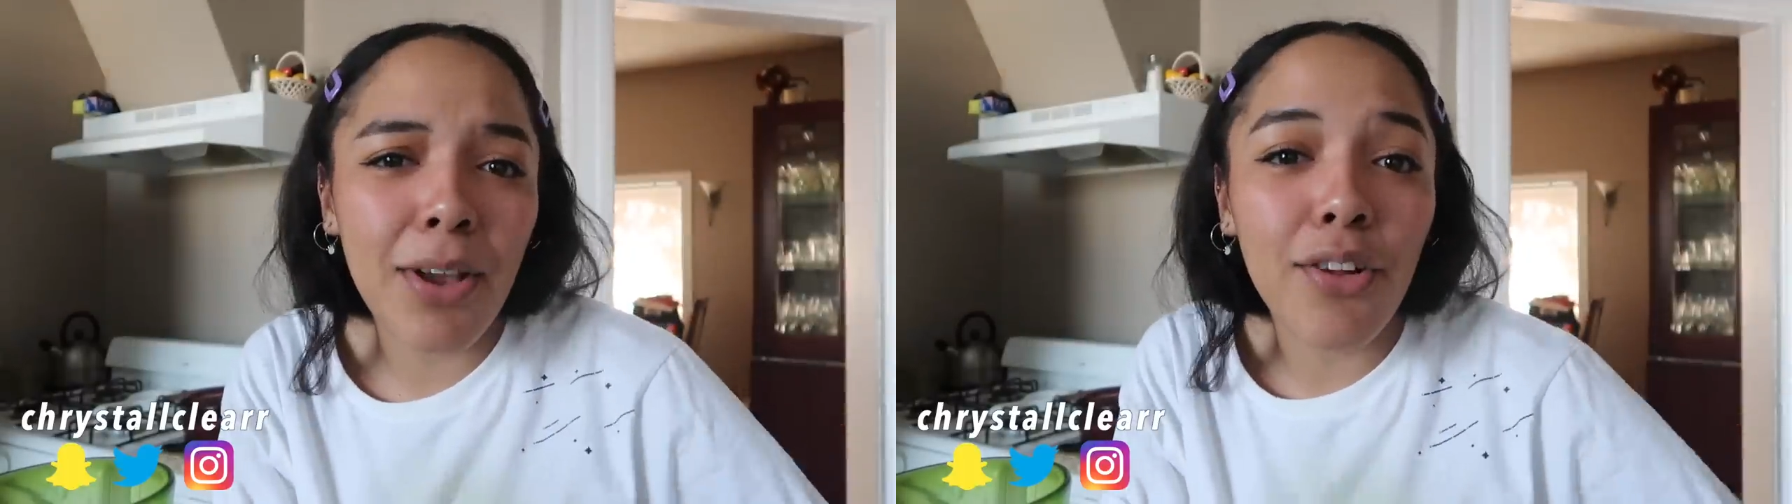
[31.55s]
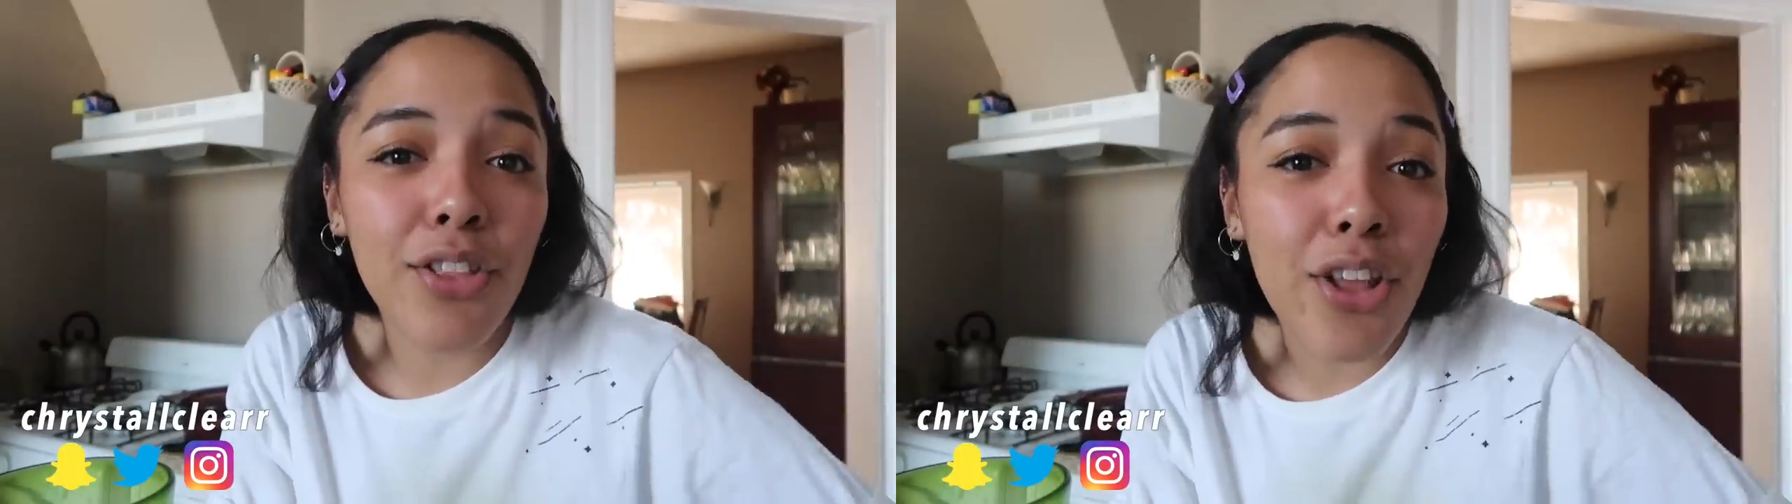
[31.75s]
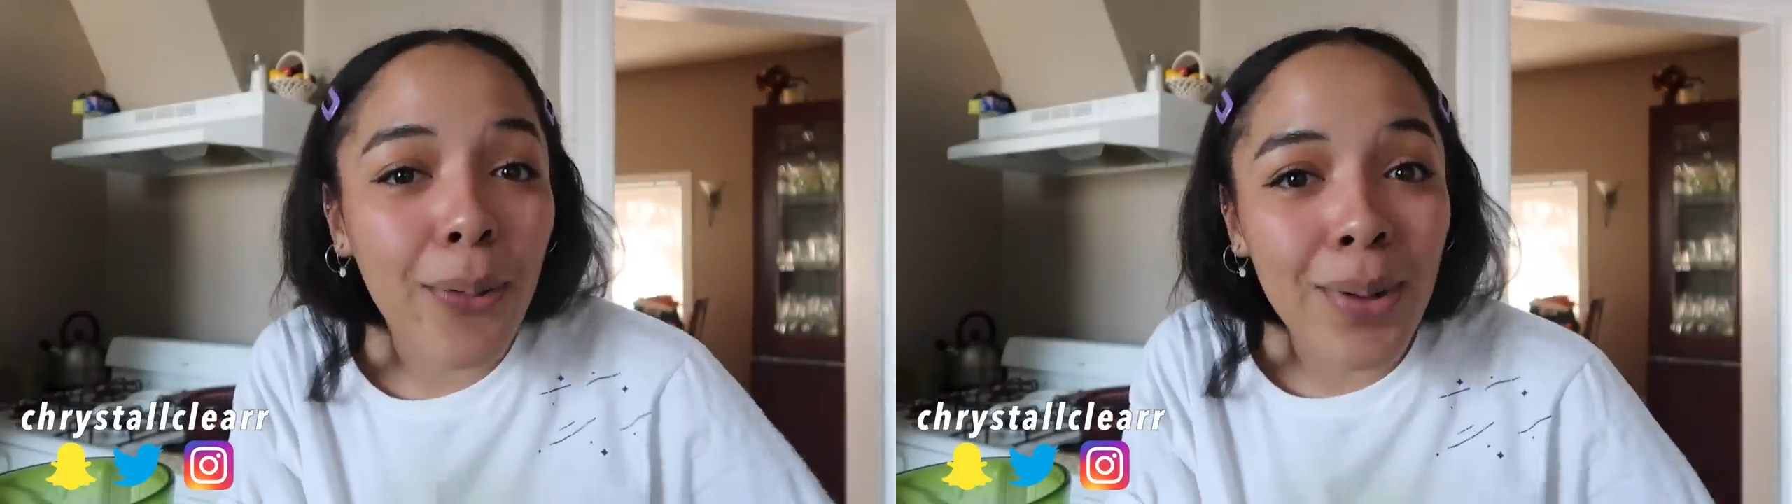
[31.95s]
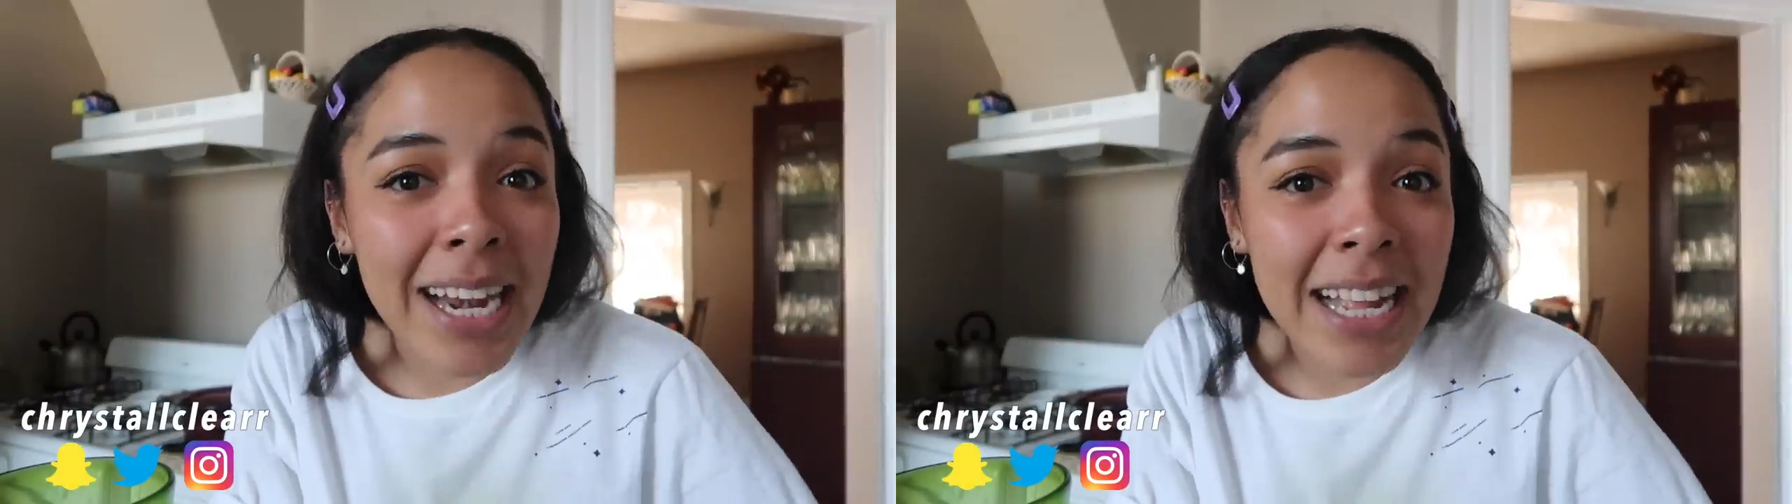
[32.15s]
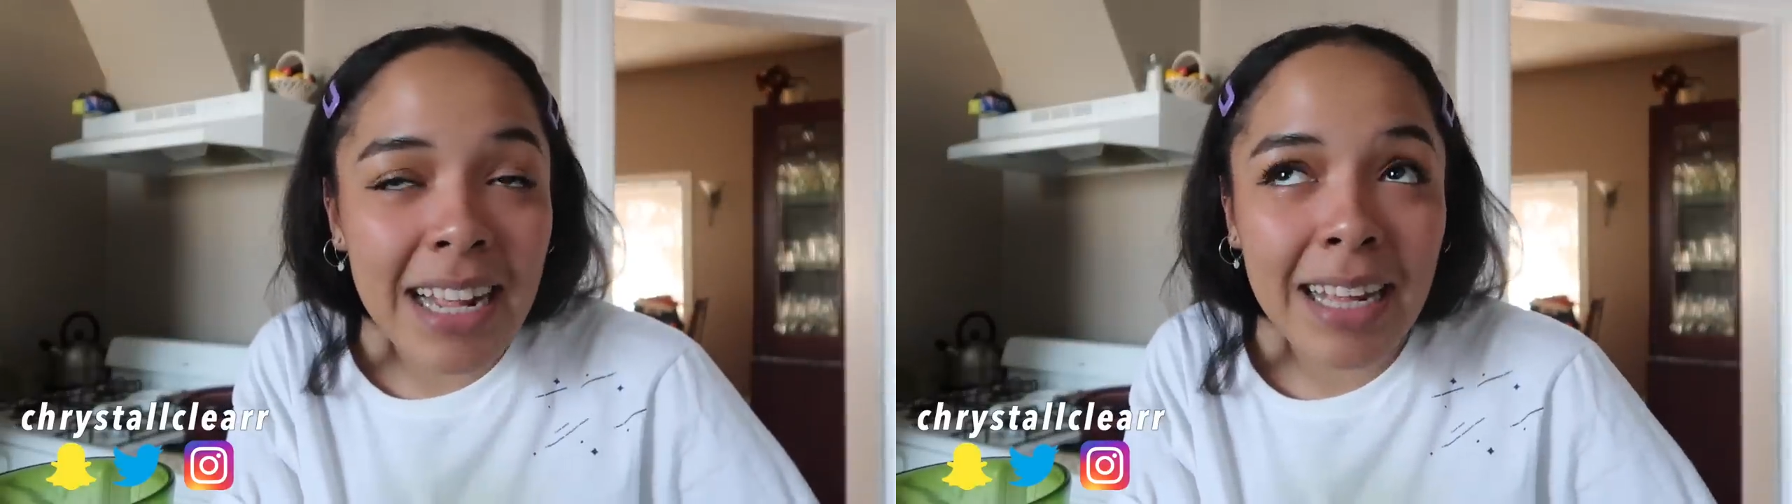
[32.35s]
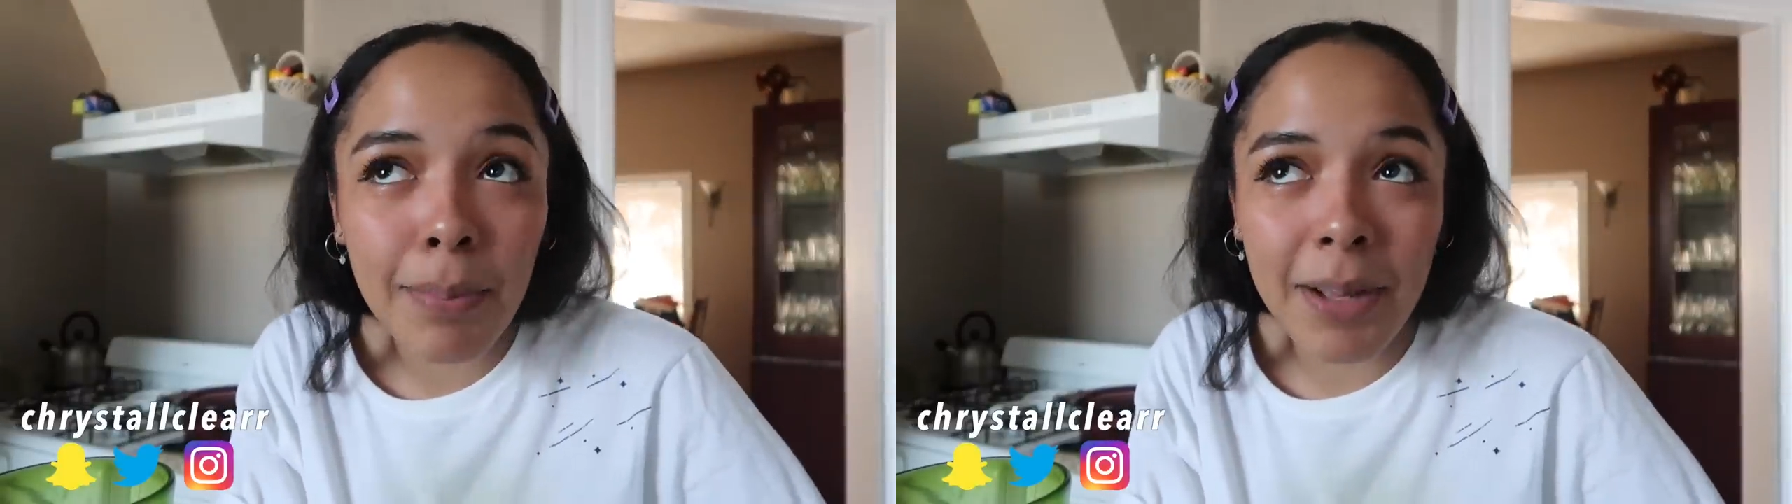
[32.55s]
you'll know what it is